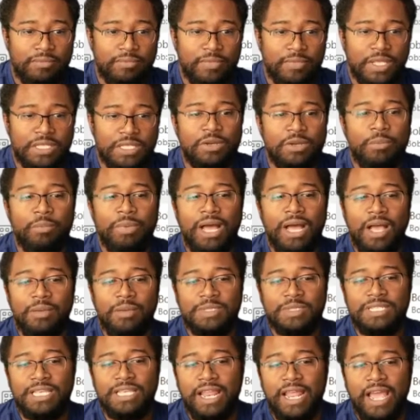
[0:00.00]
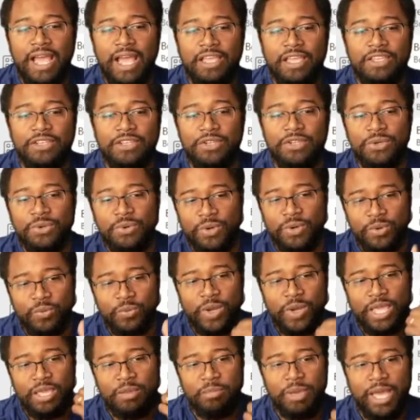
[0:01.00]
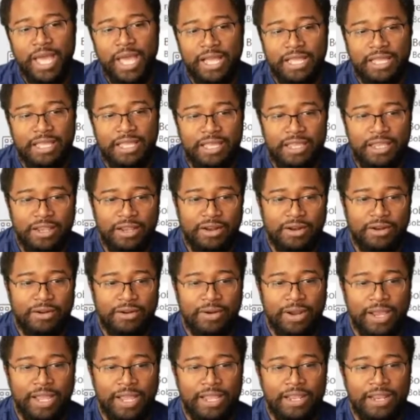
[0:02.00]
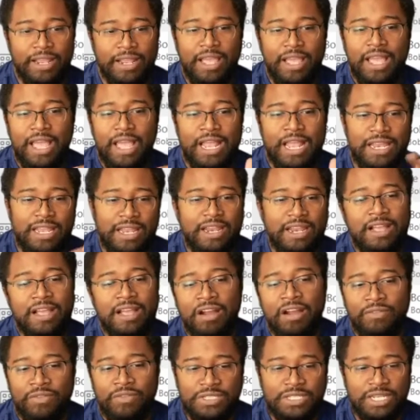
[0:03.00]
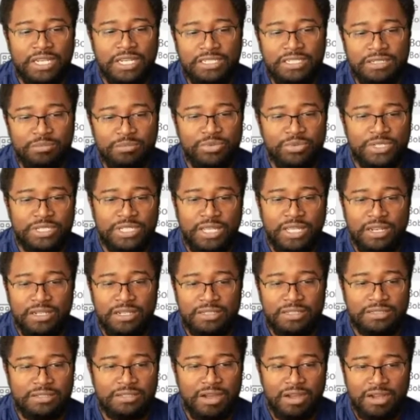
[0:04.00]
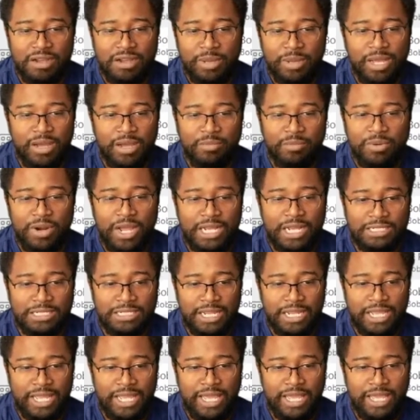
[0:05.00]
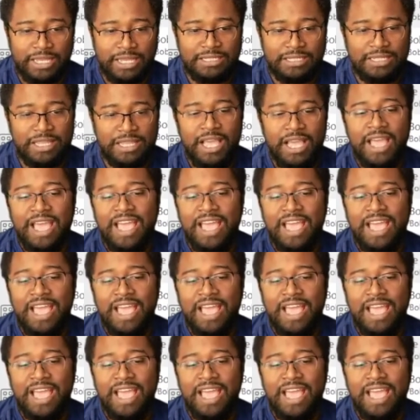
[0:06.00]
So Bob said, "How you doing?" way back here, right? And then the conversation proceeded to talk about Project X.